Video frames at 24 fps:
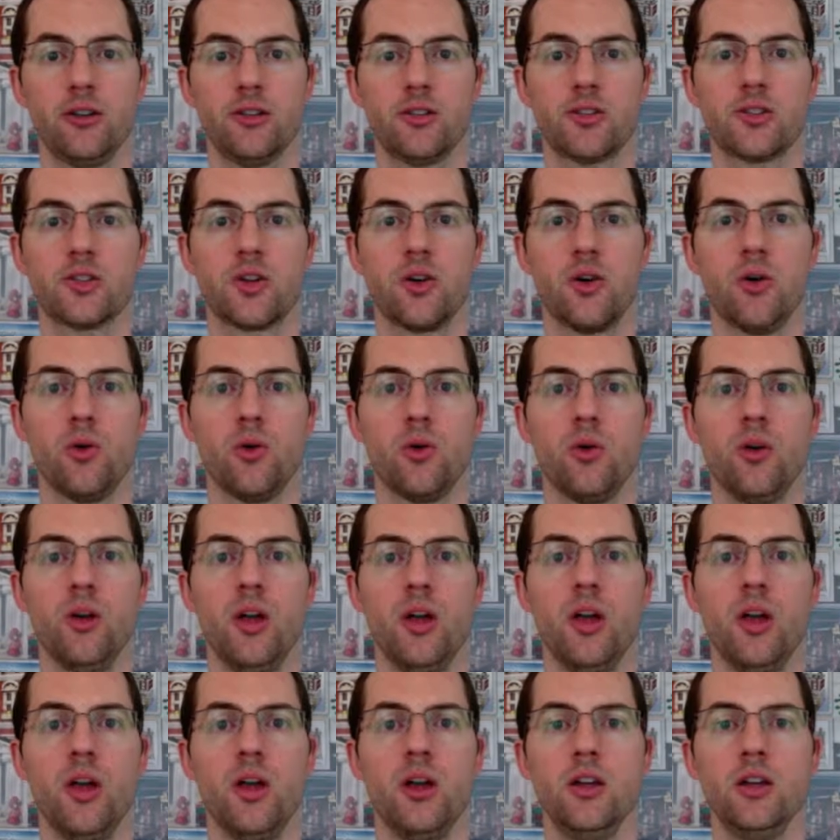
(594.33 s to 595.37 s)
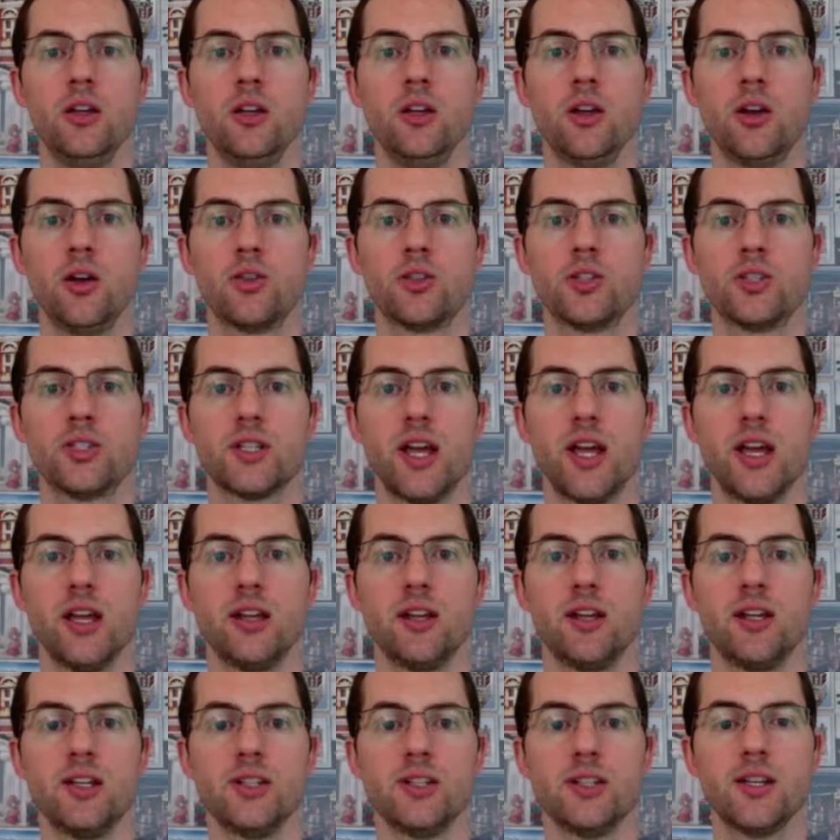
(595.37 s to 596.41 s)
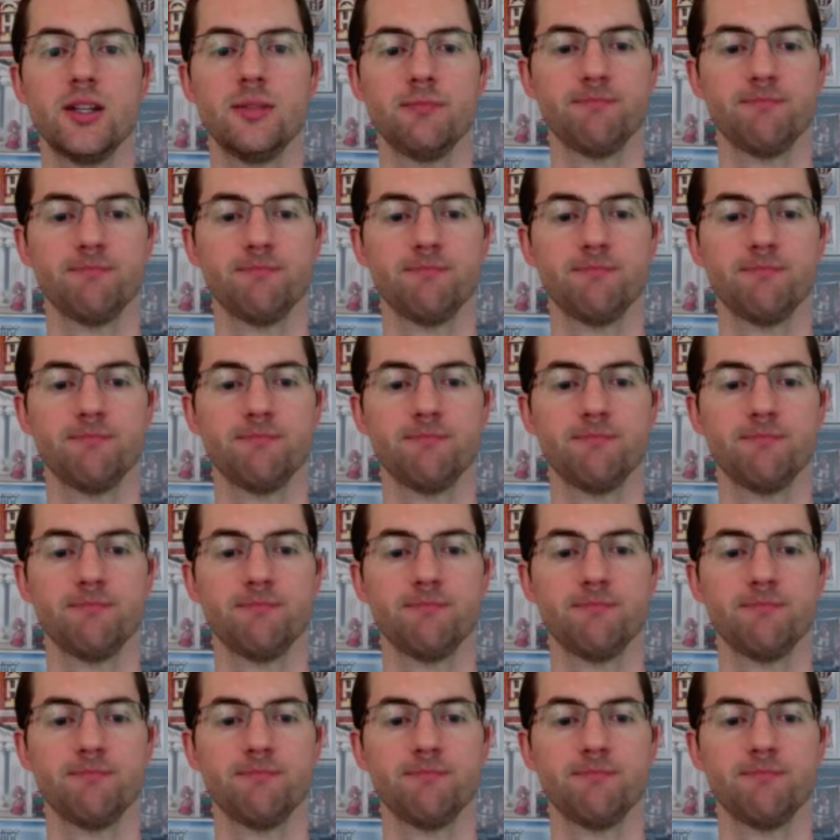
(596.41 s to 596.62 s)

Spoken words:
So, you know, just take it easy.